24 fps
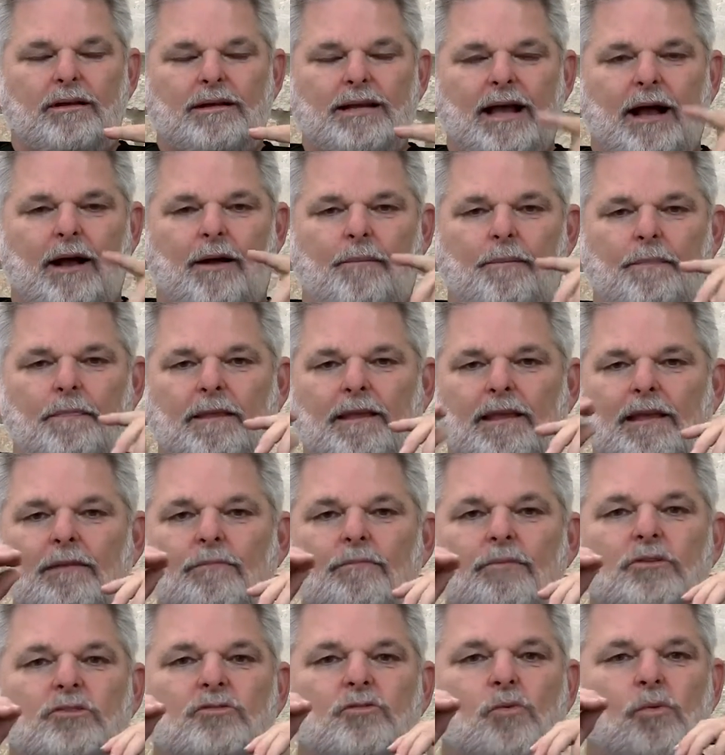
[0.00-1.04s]
Now,
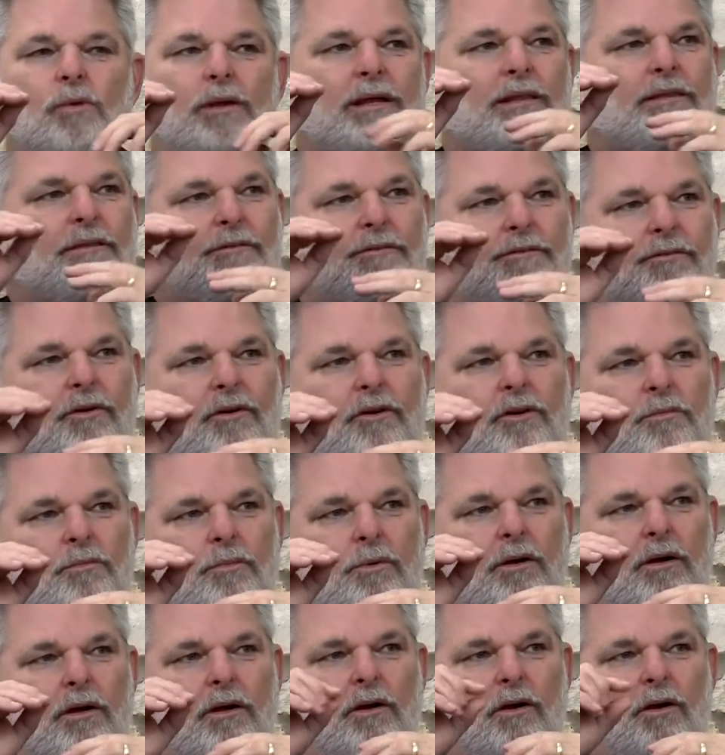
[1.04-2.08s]
in between the
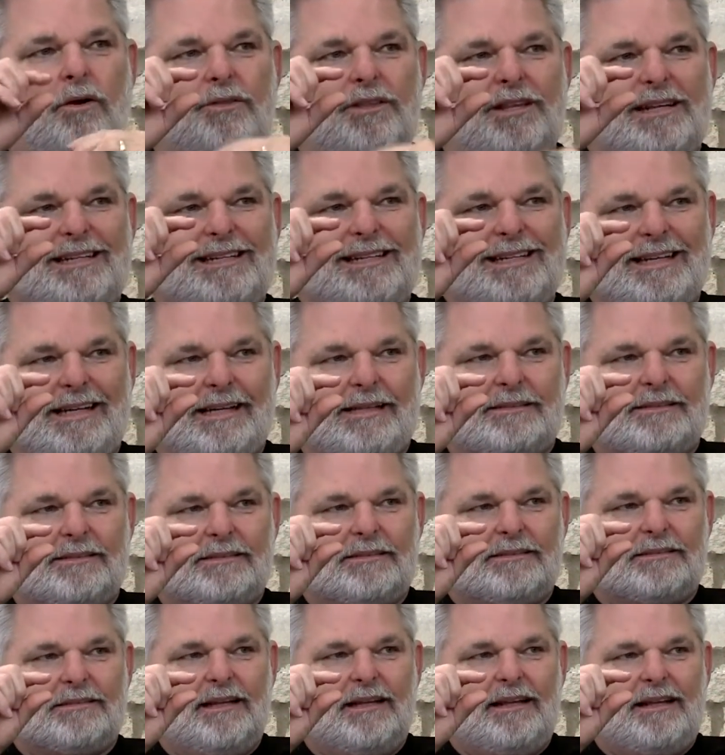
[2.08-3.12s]
vertebra are the
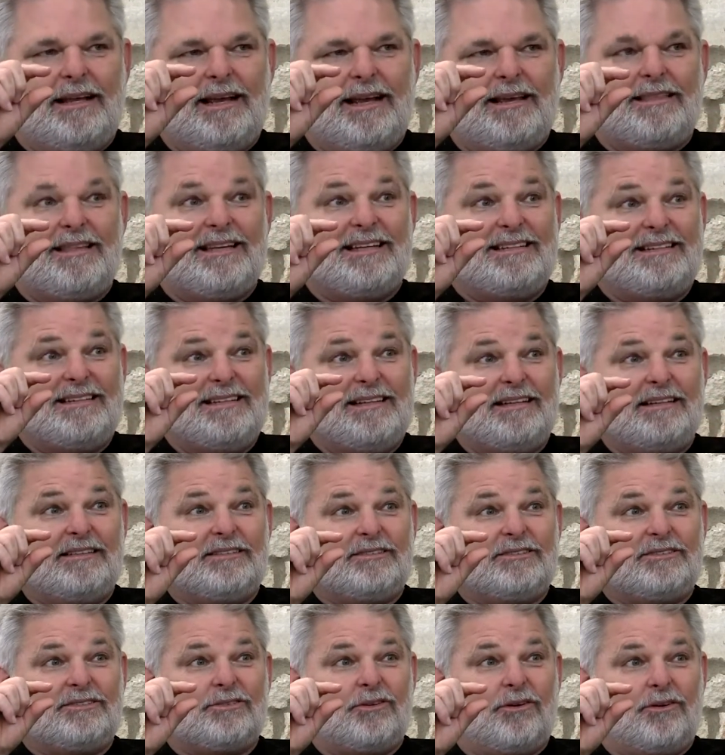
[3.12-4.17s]
discs, and the
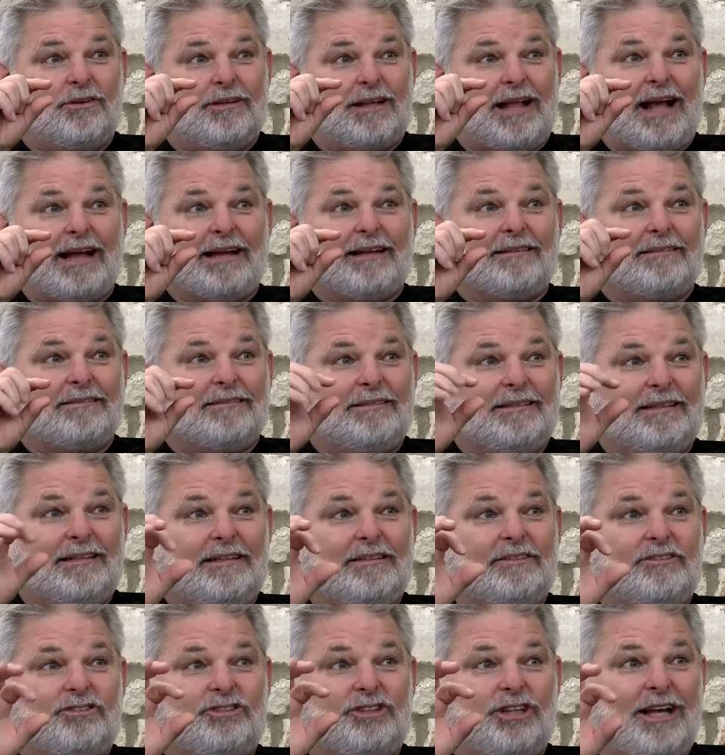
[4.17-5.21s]
discs are like
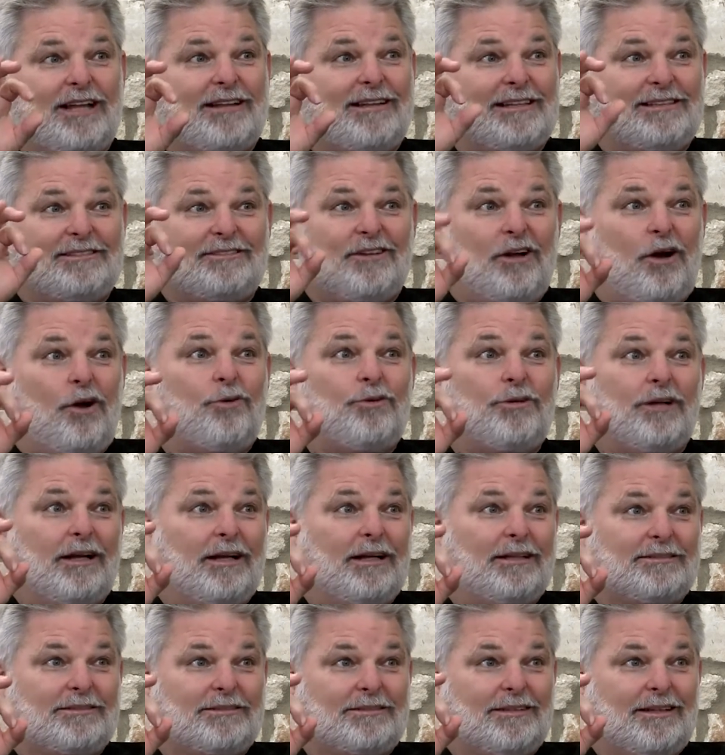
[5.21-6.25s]
little jelly
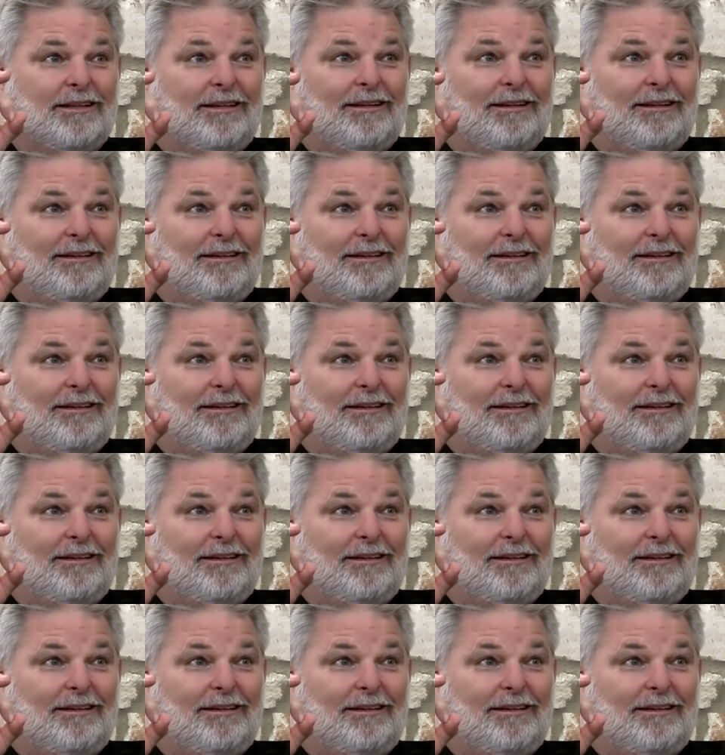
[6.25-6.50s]
donuts.